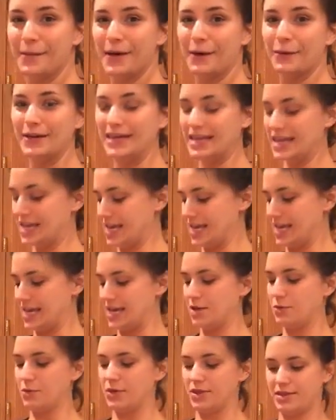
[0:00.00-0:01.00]
about
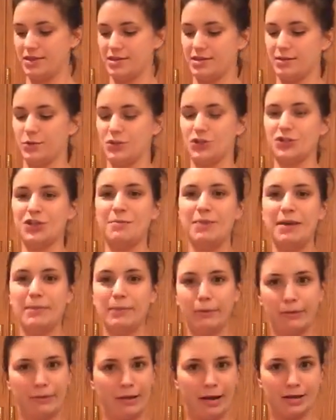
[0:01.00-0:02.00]
ghee, which some
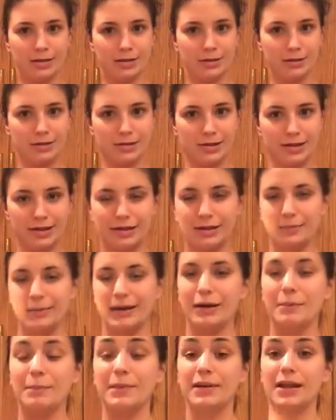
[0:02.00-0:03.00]
people were not so excited
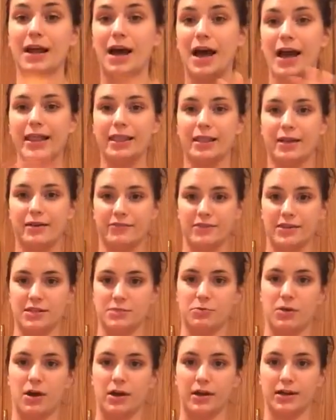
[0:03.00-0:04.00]
about, but I love
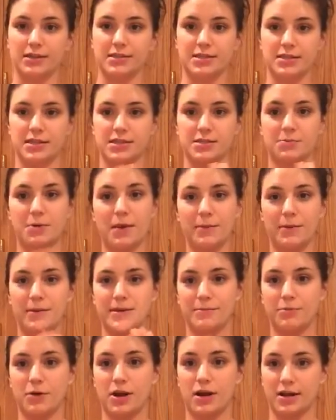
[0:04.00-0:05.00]
this product. This is
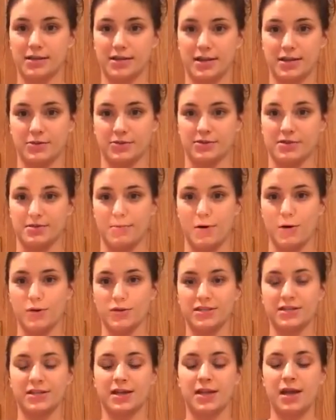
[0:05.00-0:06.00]
probably the product I use the
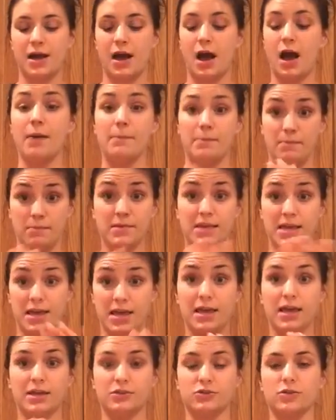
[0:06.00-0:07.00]
most,
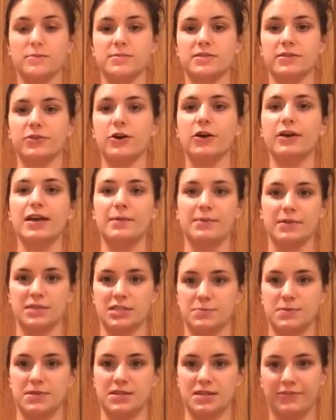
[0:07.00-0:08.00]
ghee in terms of cooking,
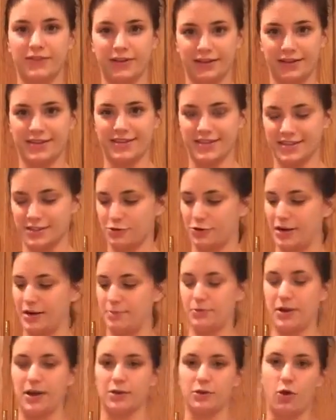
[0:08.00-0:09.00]
but specifically this
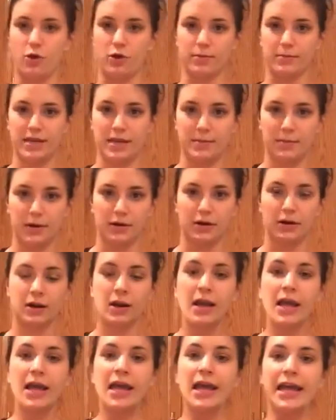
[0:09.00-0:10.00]
great brand Ghee butter.
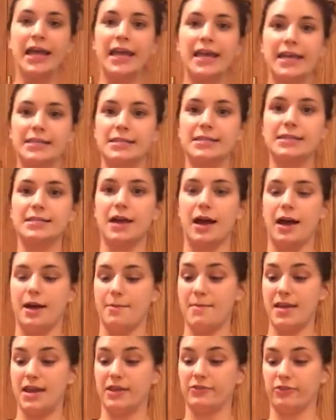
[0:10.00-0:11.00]
It's
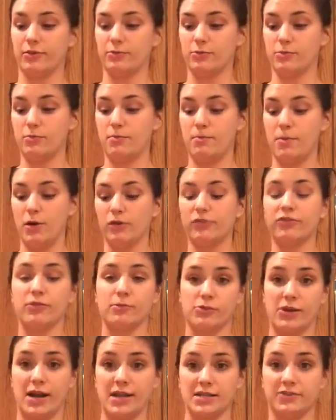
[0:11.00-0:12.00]
made from milk
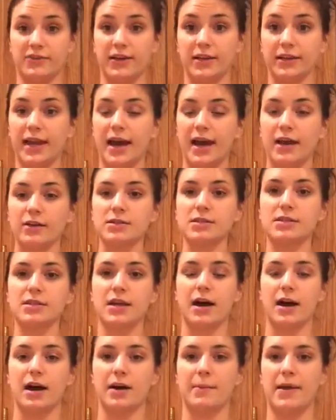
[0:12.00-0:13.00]
from grass-fed cows,
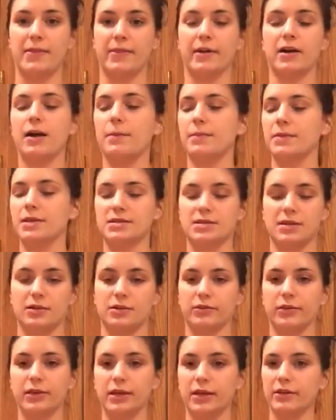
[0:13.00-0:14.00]
and the company's done
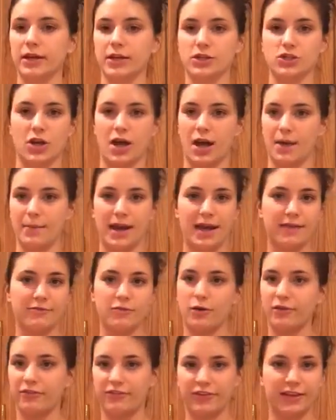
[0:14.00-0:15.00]
a really great job. I have
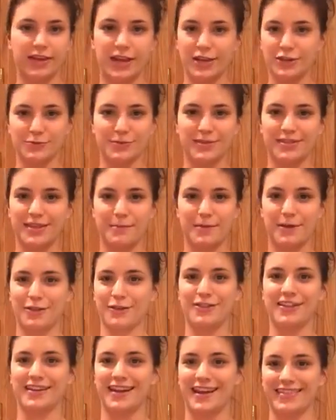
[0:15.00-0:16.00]
no affiliation with them
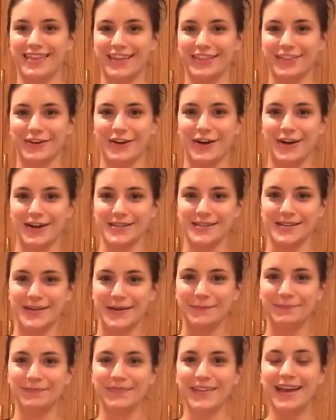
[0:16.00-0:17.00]
other than I think they're
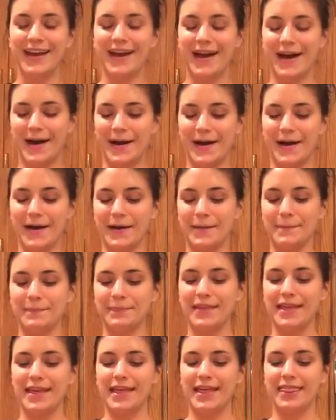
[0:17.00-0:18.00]
awesome,
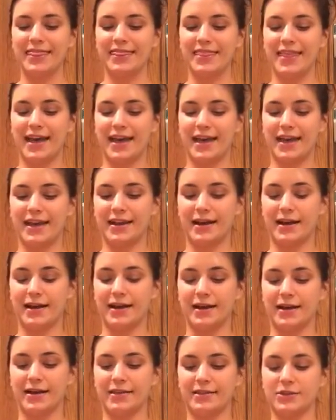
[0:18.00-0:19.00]

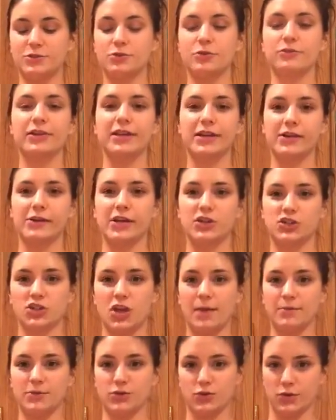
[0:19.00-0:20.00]
that they do a really great
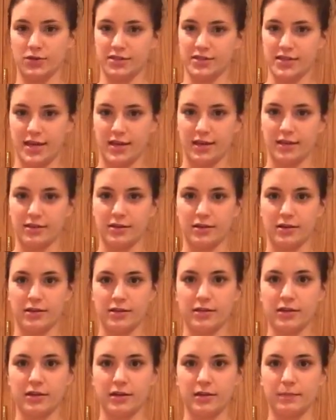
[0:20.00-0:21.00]
job sourcing
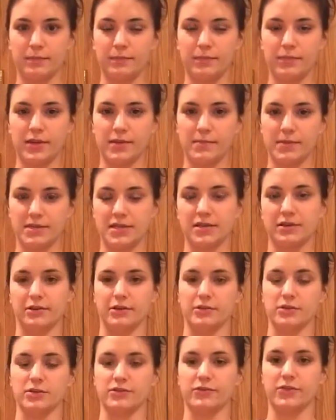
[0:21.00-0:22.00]
the
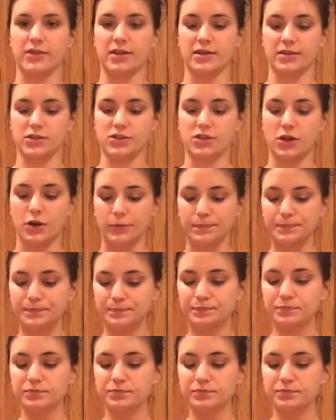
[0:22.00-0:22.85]
materials for this. So